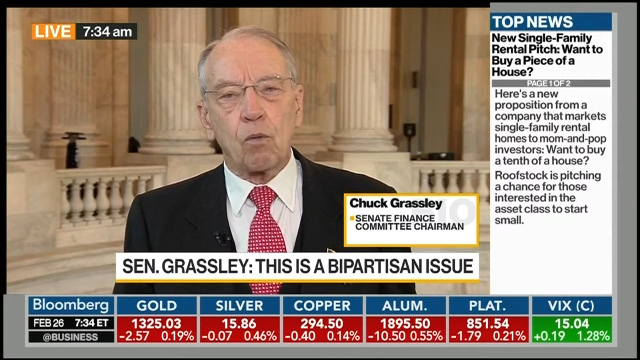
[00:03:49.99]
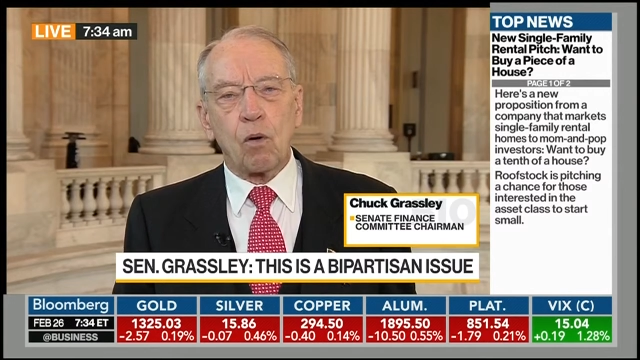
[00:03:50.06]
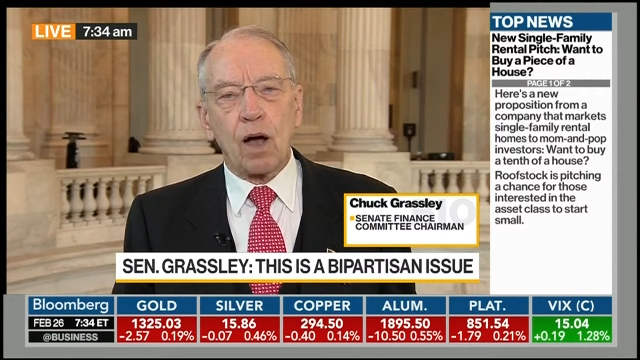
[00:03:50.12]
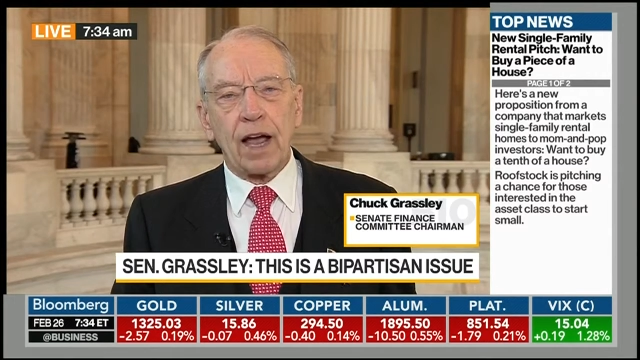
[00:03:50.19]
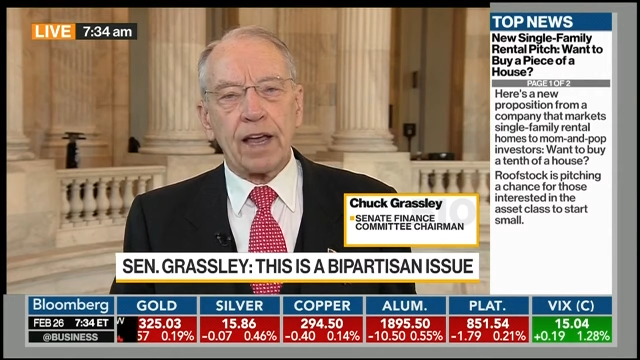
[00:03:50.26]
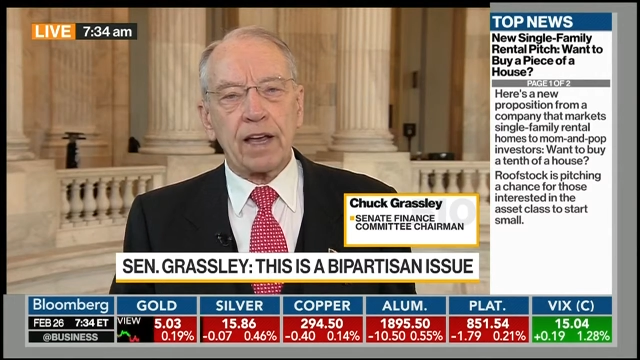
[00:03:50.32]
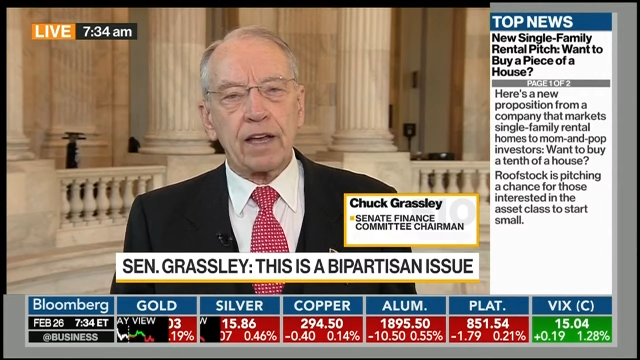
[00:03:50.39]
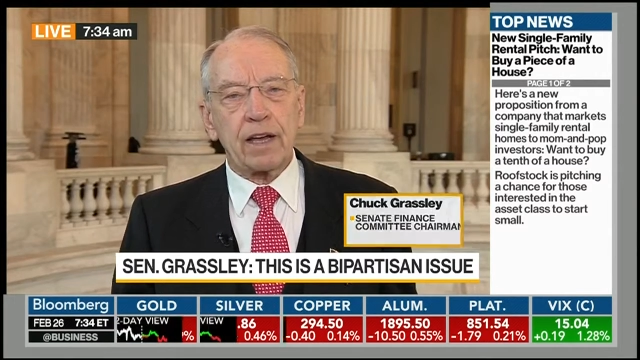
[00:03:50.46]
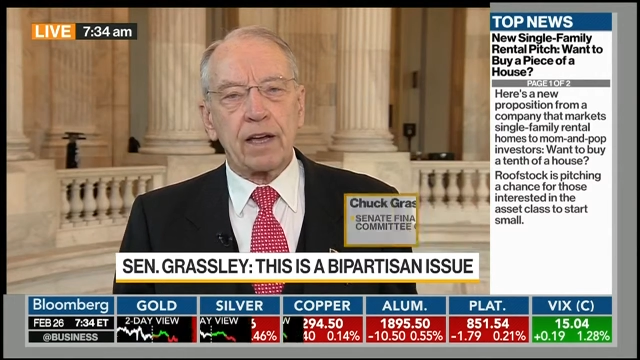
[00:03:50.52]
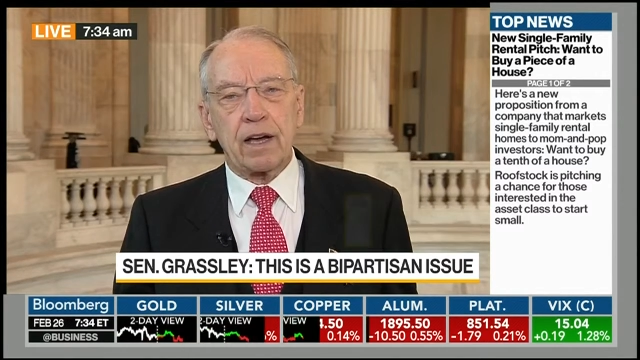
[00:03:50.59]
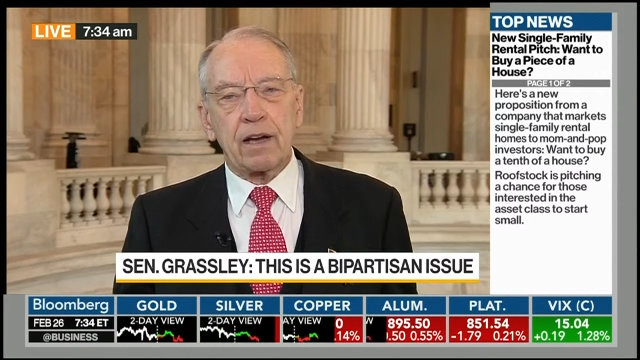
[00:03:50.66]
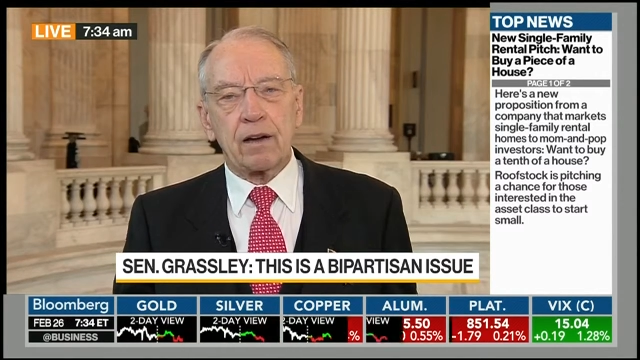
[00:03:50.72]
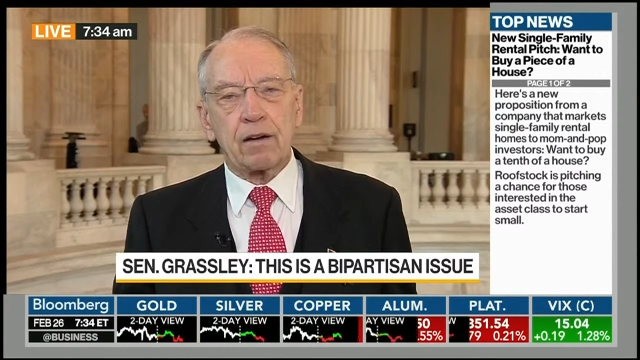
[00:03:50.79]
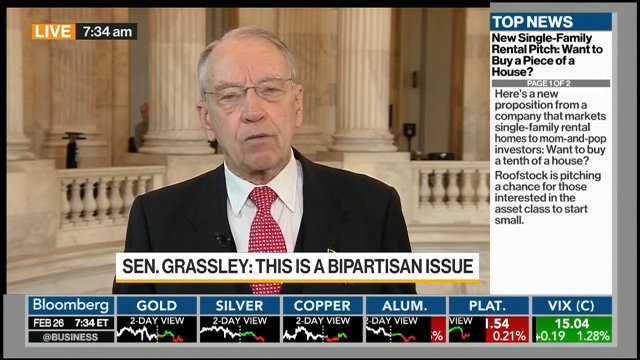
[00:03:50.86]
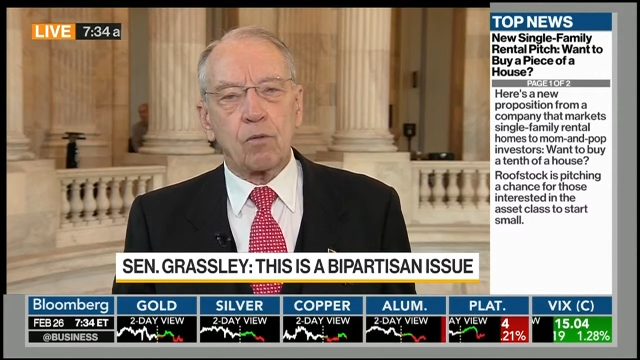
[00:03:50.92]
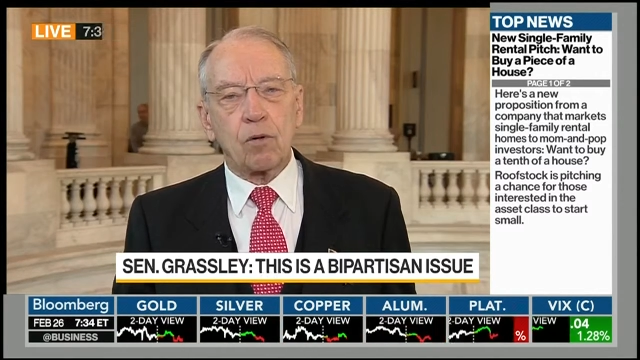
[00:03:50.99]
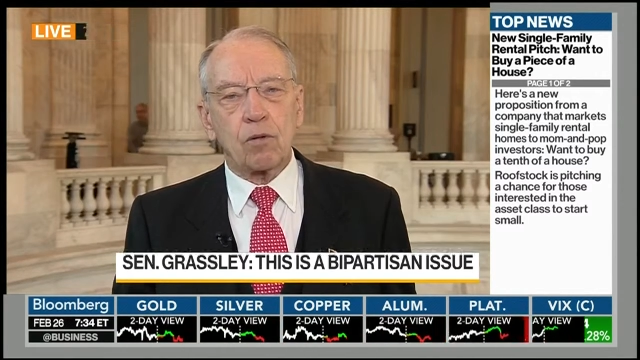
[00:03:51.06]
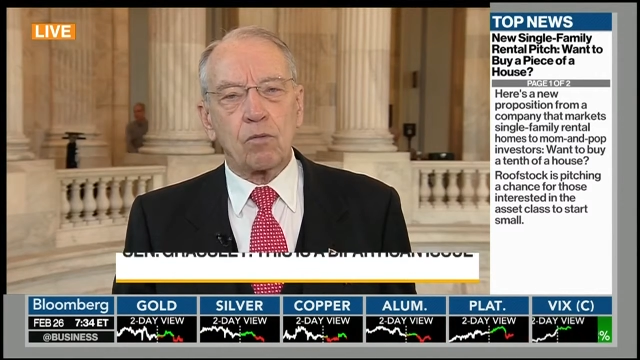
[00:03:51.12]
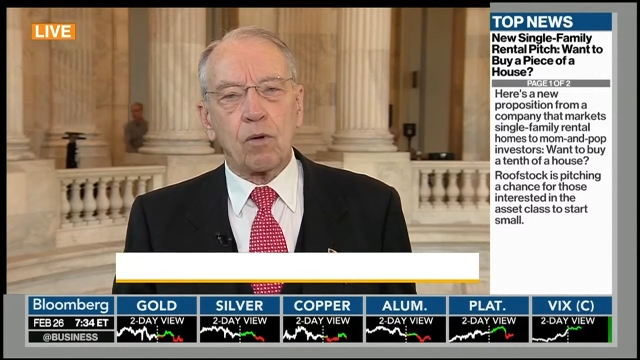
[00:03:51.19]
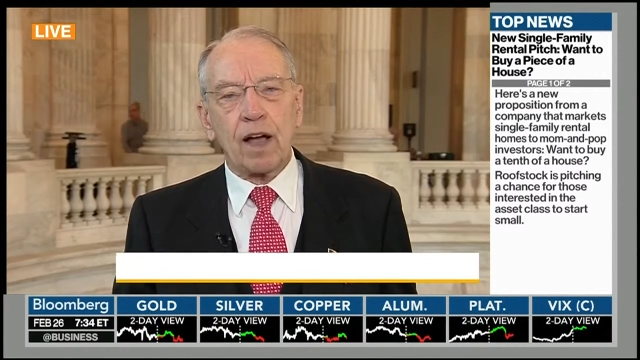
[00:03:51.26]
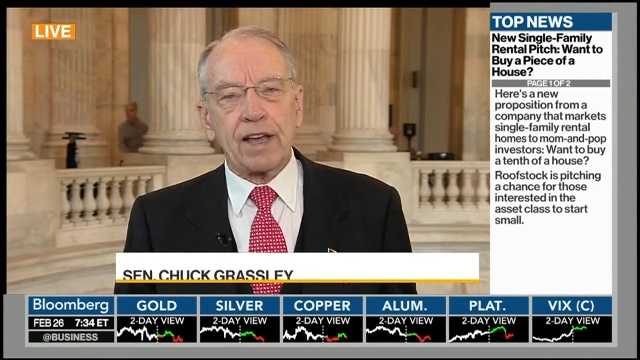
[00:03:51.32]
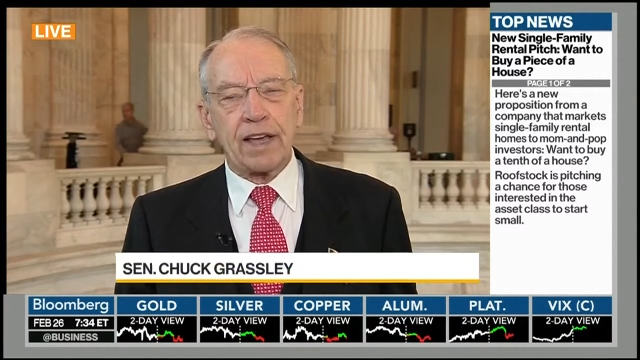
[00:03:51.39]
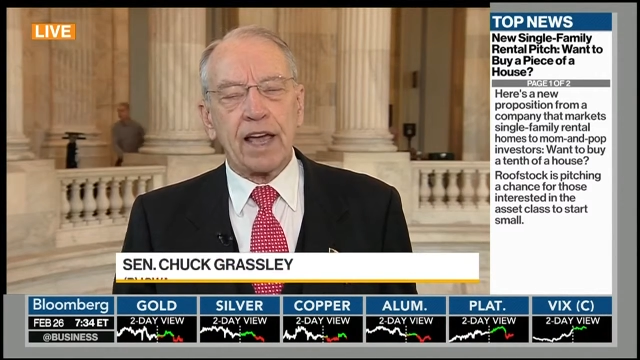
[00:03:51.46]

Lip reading: Why